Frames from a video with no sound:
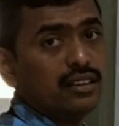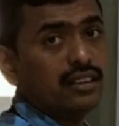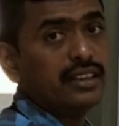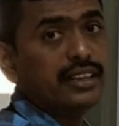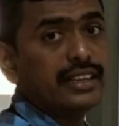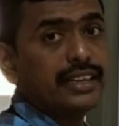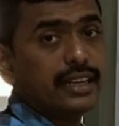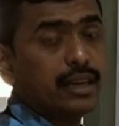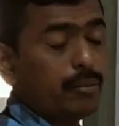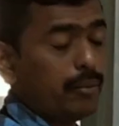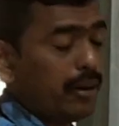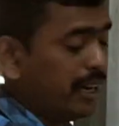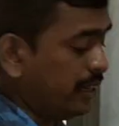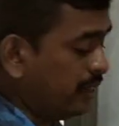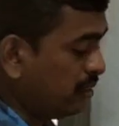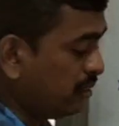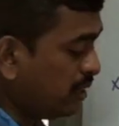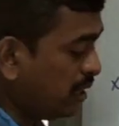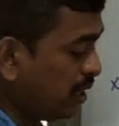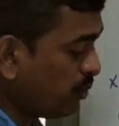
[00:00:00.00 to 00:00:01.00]

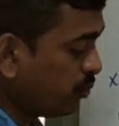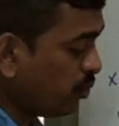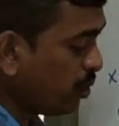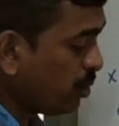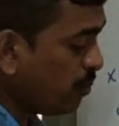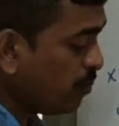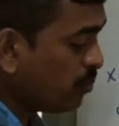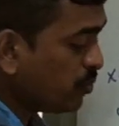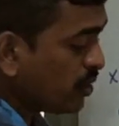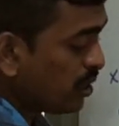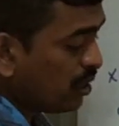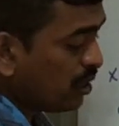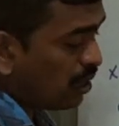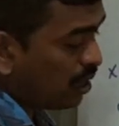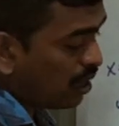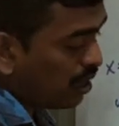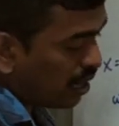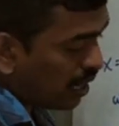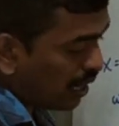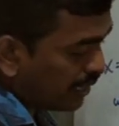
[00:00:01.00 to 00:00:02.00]
decrement, therefore
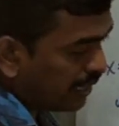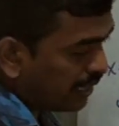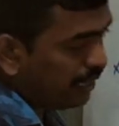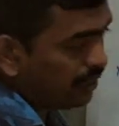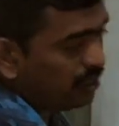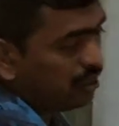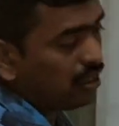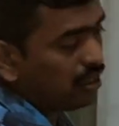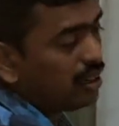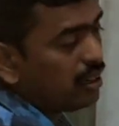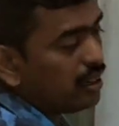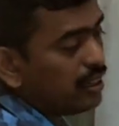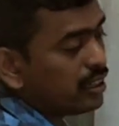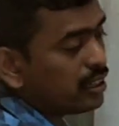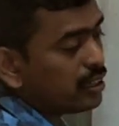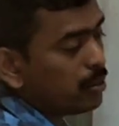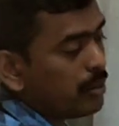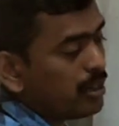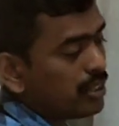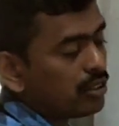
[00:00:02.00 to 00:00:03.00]
again
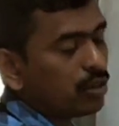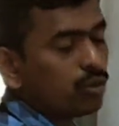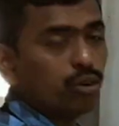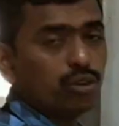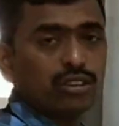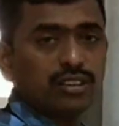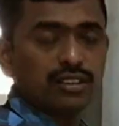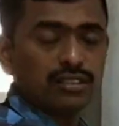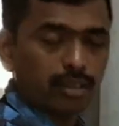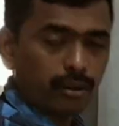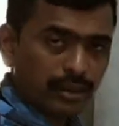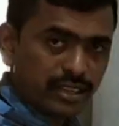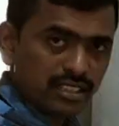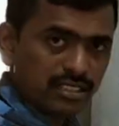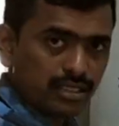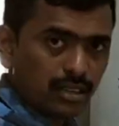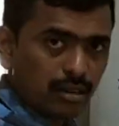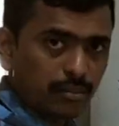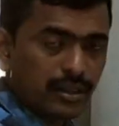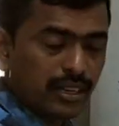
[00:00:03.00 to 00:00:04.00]
increment go to the 7th
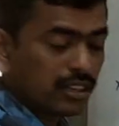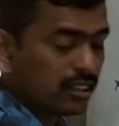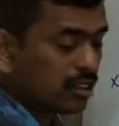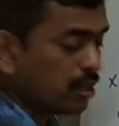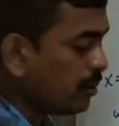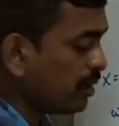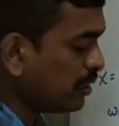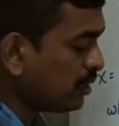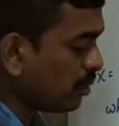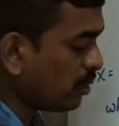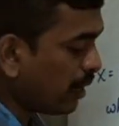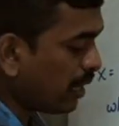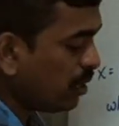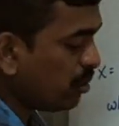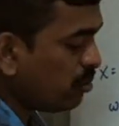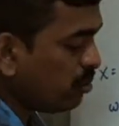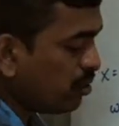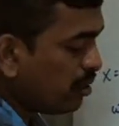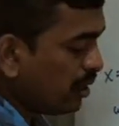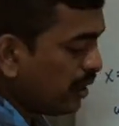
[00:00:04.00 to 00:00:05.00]
step, increment the value,